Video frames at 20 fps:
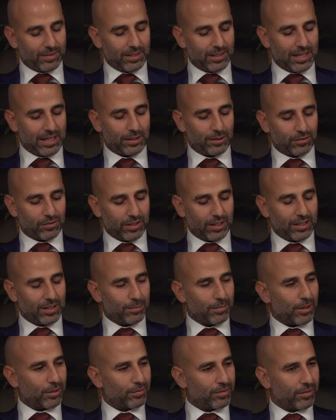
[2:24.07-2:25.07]
like you said,
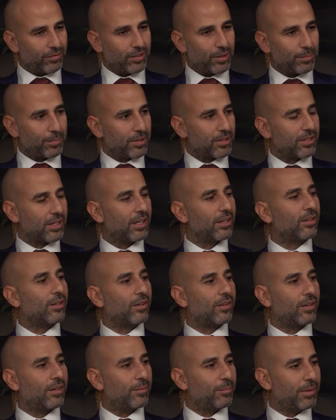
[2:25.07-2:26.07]
about 50%
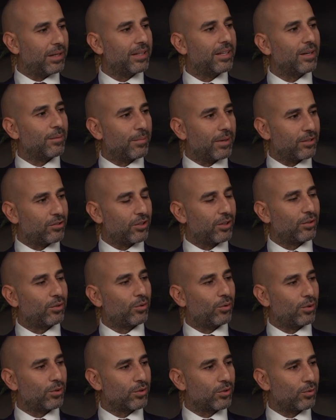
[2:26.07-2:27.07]
of the building budget
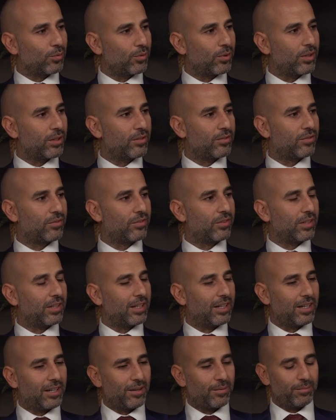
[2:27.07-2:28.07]
goes towards
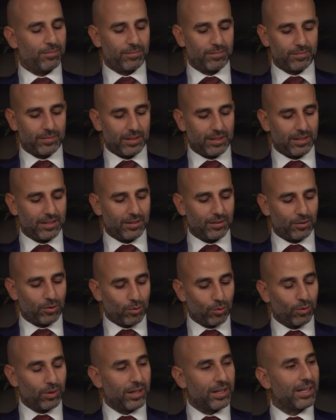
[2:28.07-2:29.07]

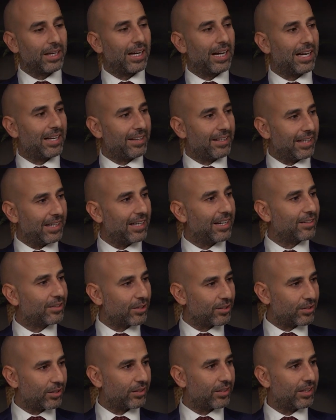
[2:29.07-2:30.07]
cooling and the
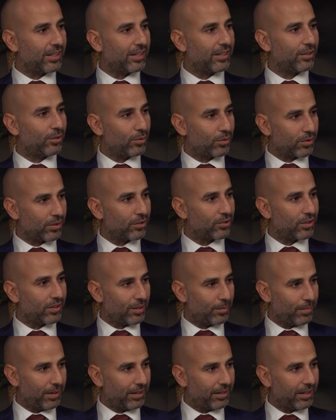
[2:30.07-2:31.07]
electricity usage in
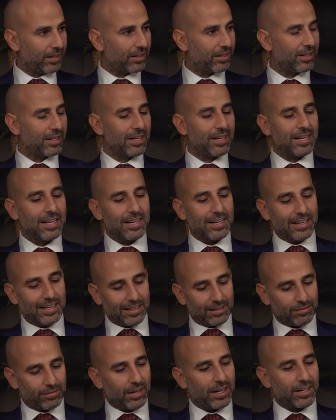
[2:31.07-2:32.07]
the building.
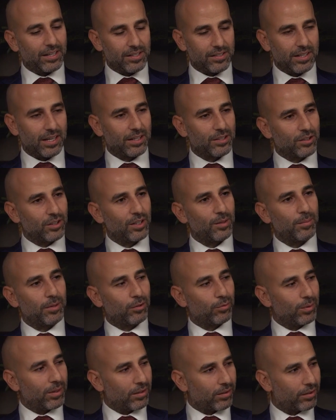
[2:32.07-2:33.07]
It varies actually
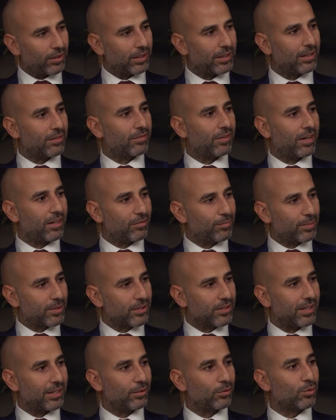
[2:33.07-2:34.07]
between
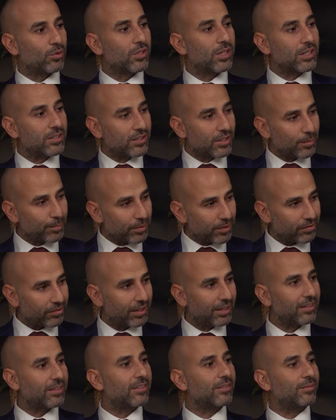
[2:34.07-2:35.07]
35% to
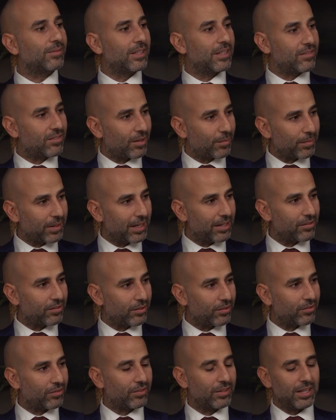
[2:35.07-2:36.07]
60% in some
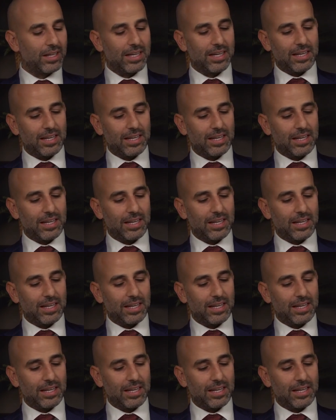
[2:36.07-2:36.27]
cases.